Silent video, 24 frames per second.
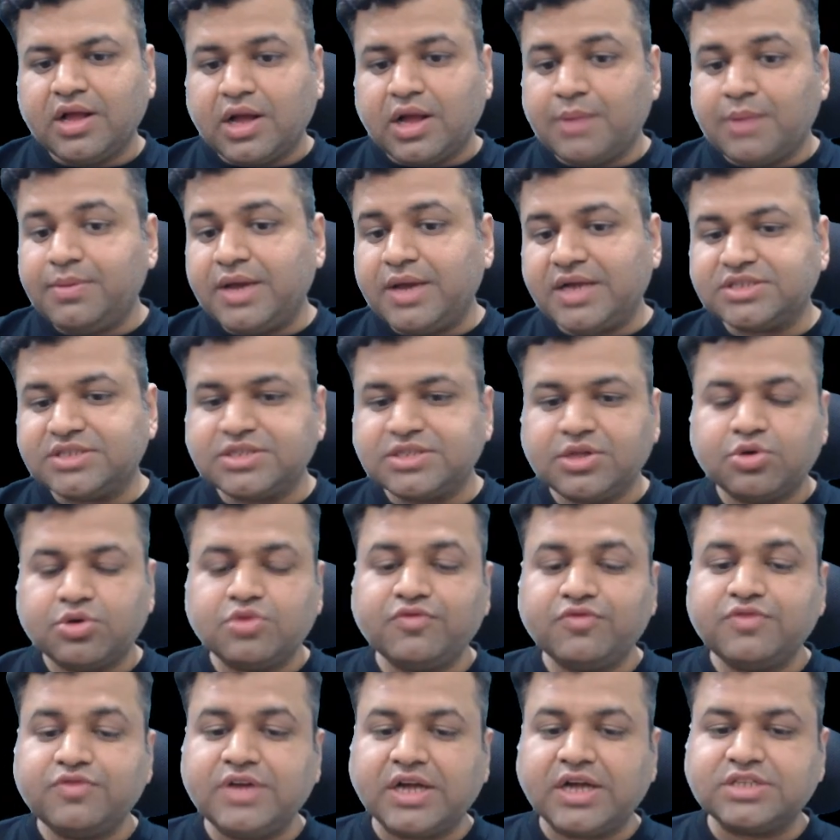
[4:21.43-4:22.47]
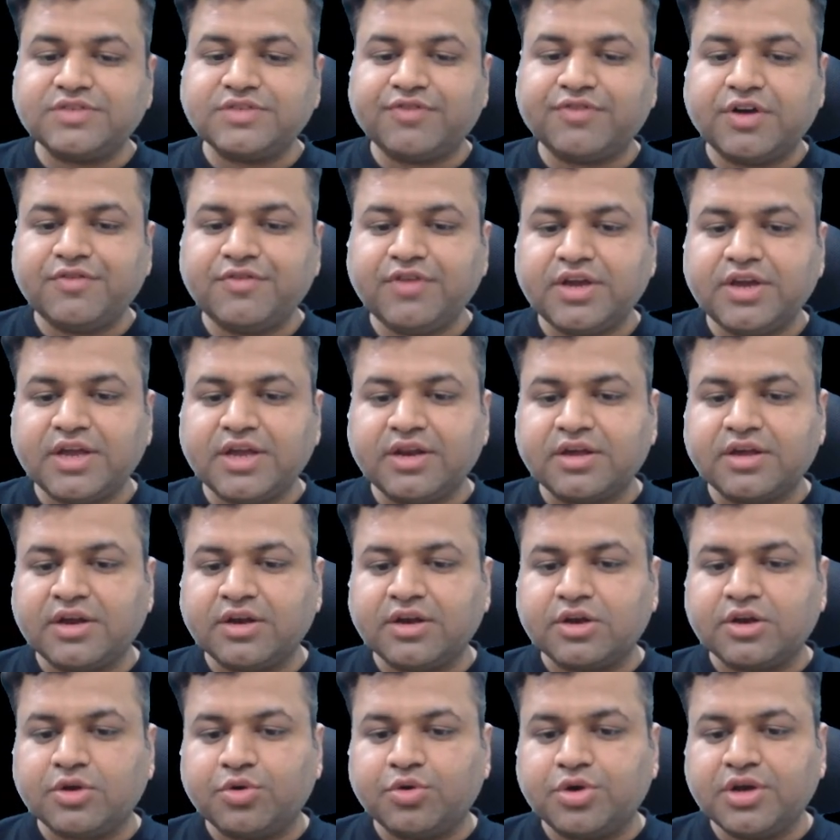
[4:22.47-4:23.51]
Ab yahan se dekho, yahan se what we can
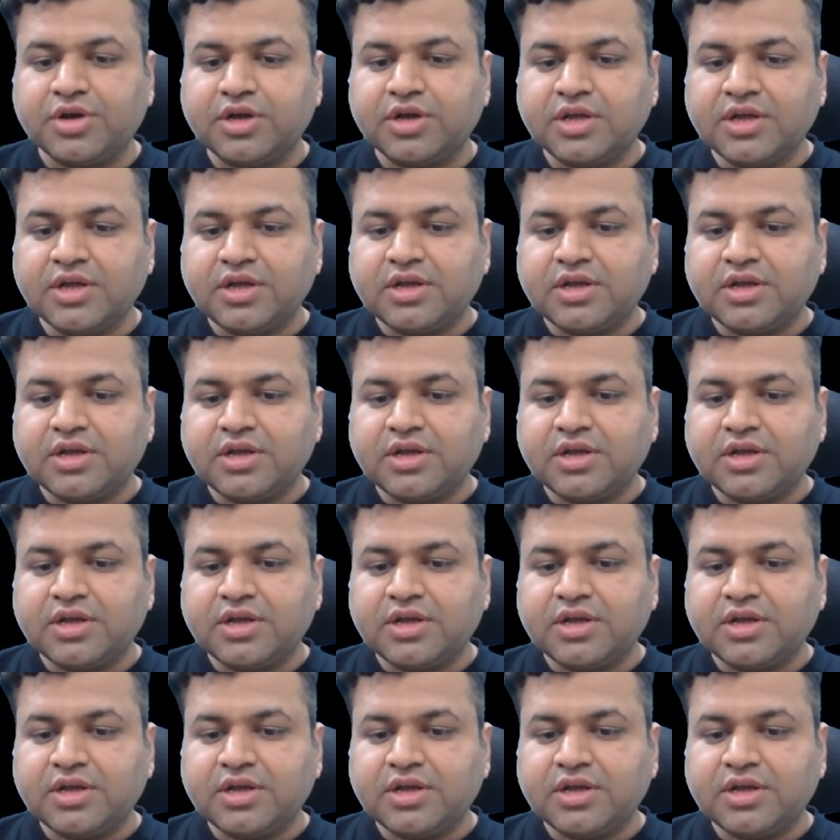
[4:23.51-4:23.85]
conclude,